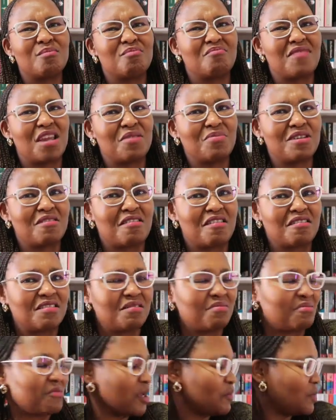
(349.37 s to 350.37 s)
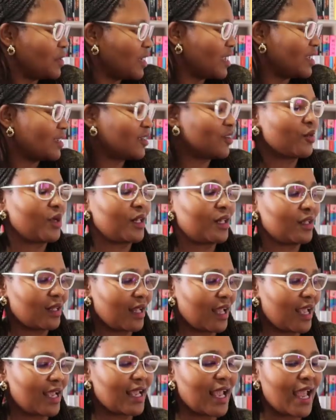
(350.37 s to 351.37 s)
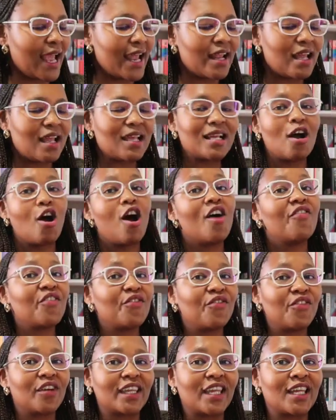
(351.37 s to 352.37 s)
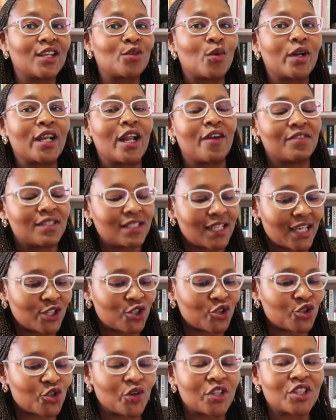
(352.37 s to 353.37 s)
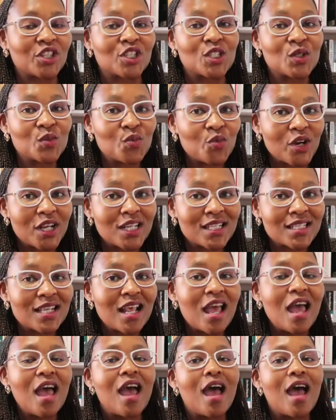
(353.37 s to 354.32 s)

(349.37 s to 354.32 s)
maybe not, maybe, well, I often forget what I've said during the sprints